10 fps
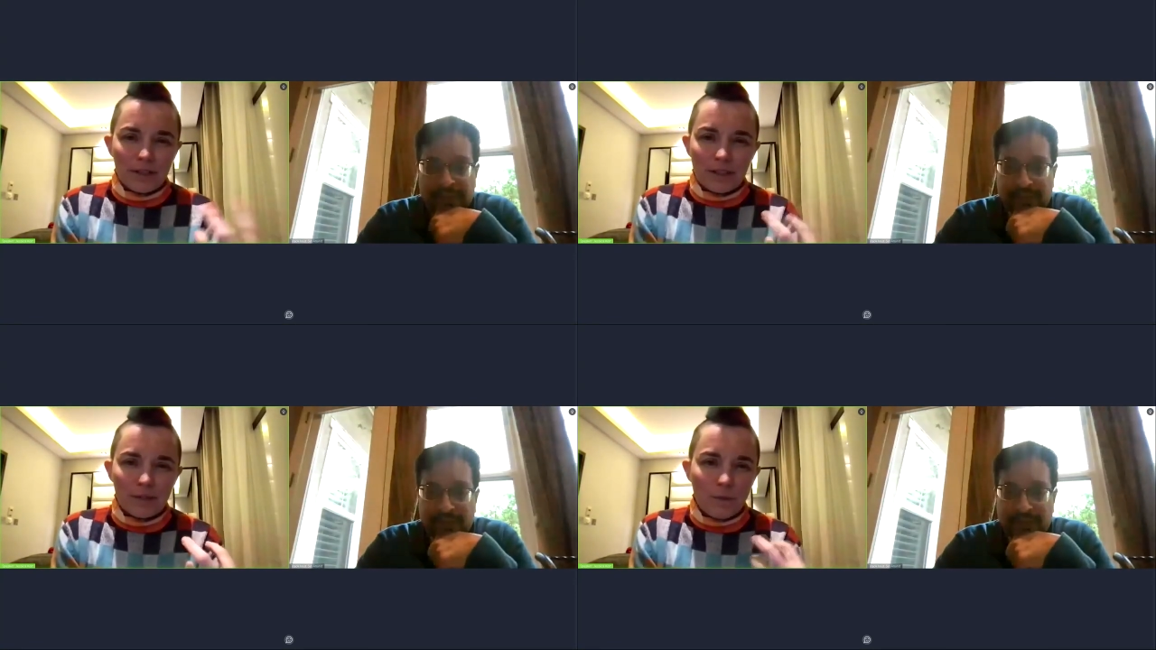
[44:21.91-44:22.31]

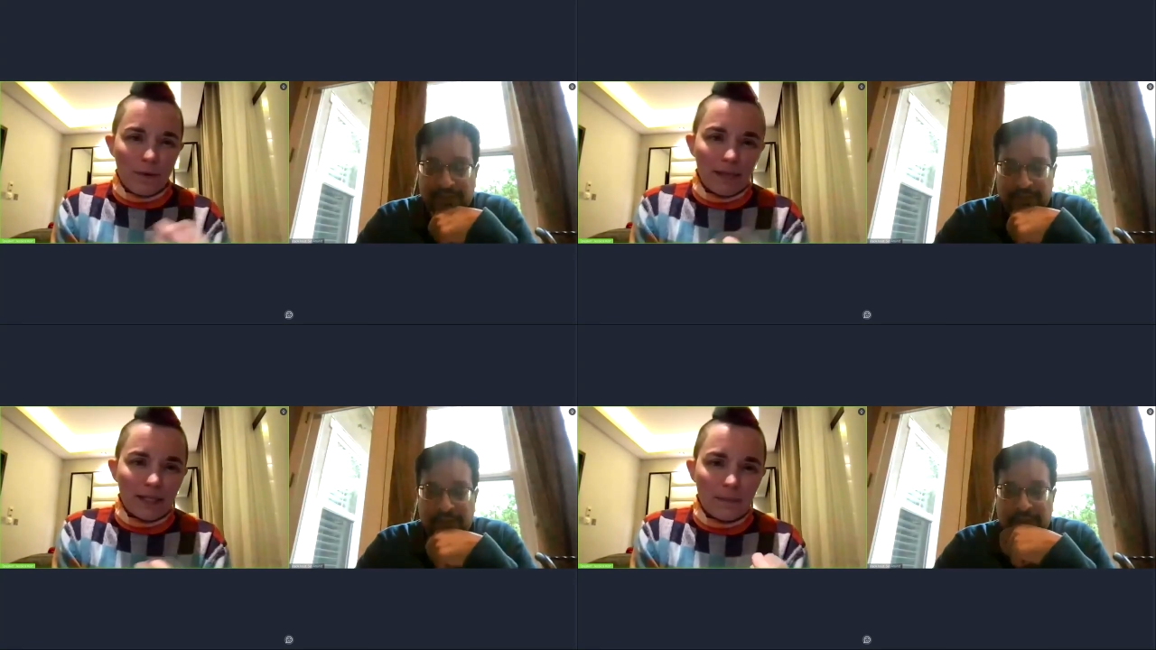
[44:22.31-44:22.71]
Speaker 1: This is
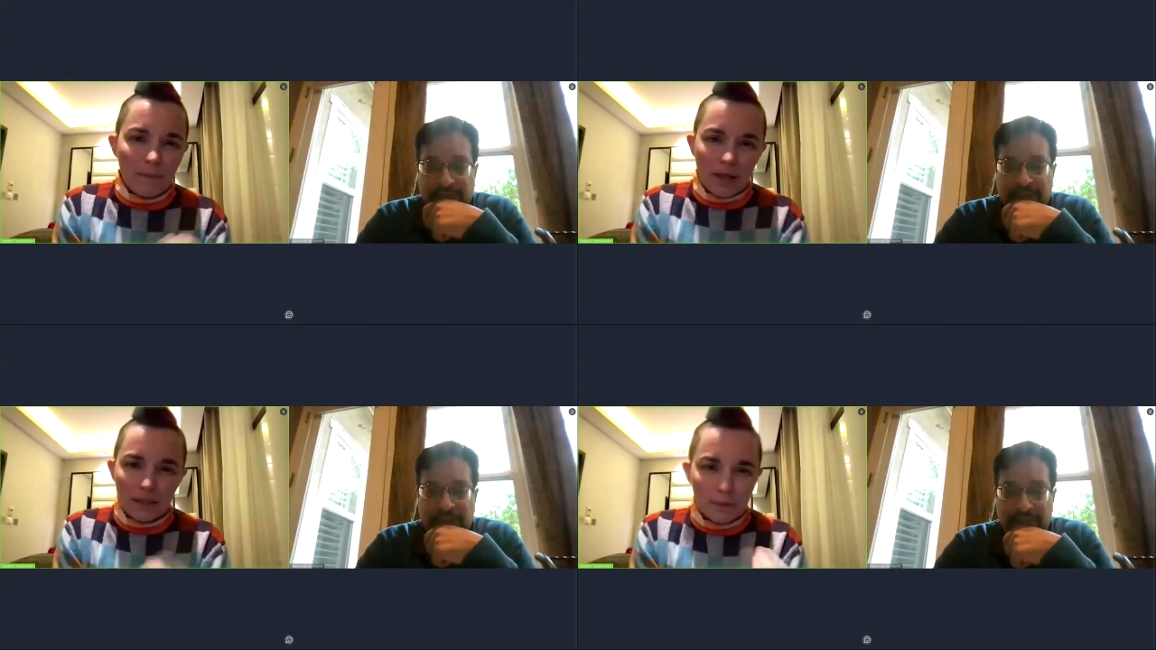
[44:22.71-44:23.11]
what makes
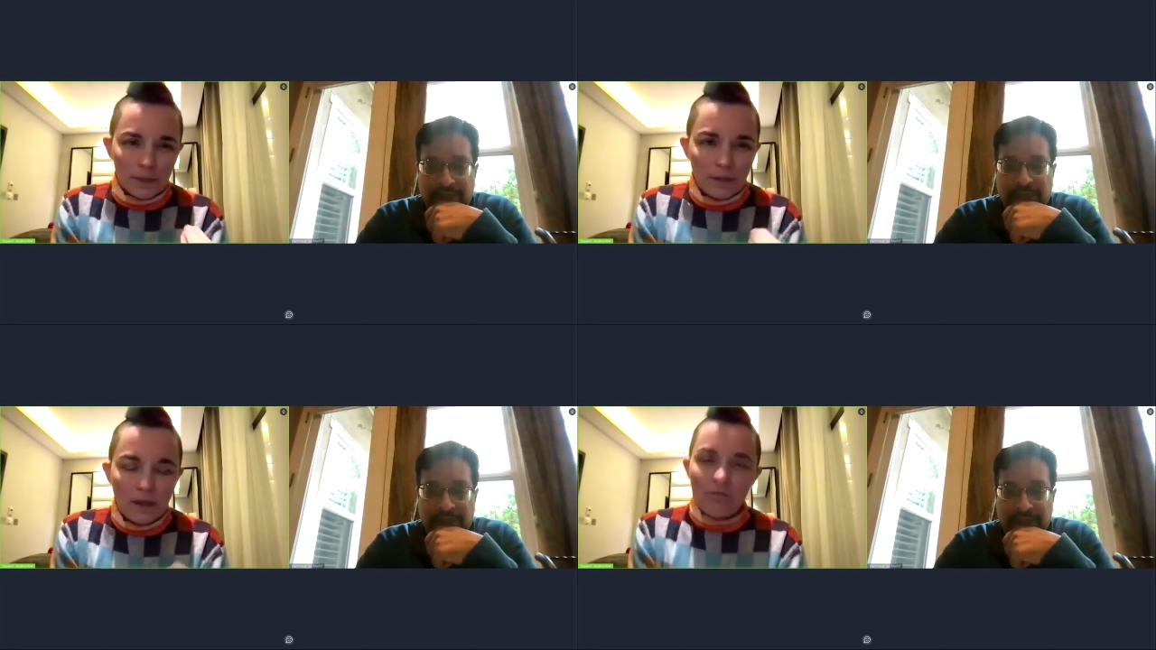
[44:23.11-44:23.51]
it
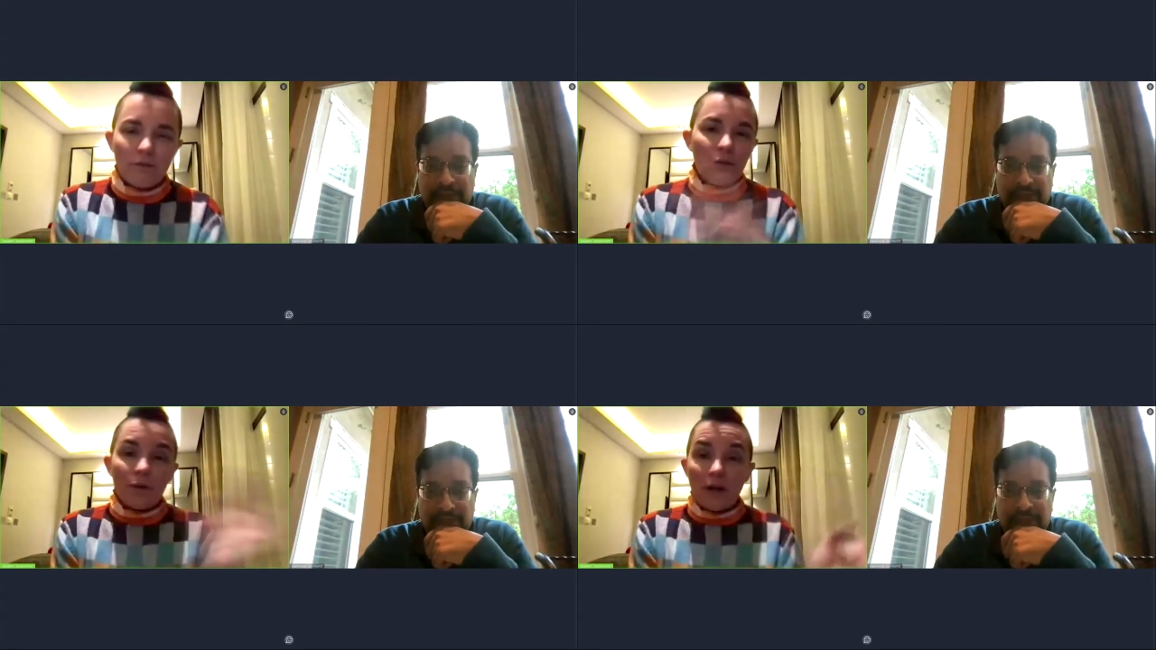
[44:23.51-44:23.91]
possible
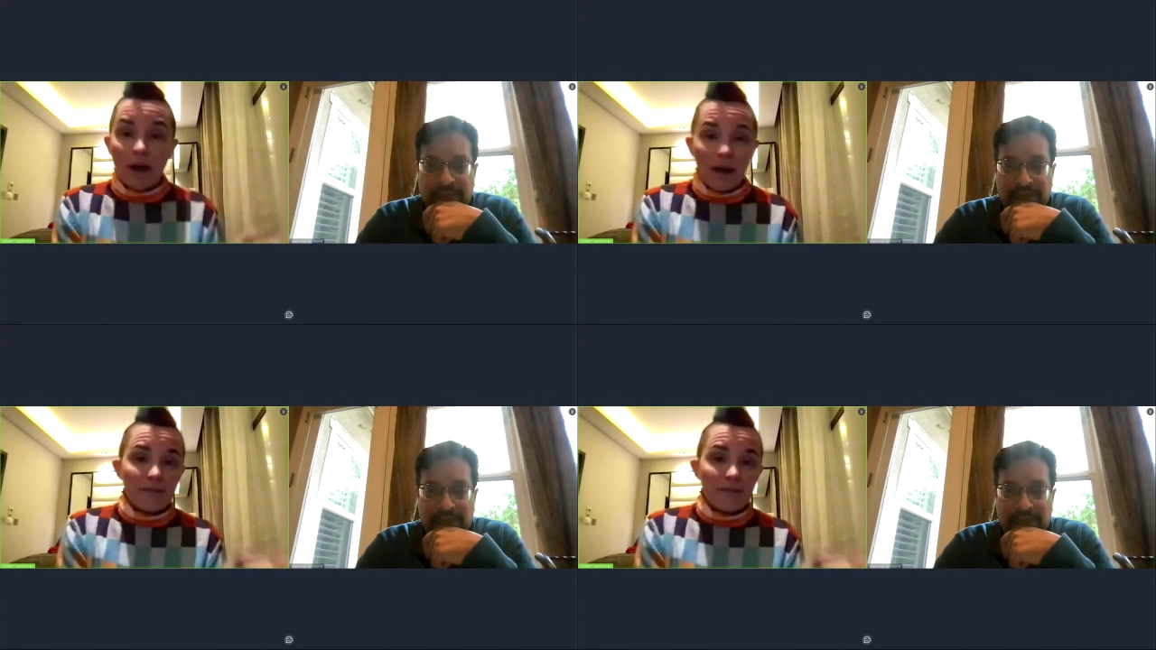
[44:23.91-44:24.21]
for you to not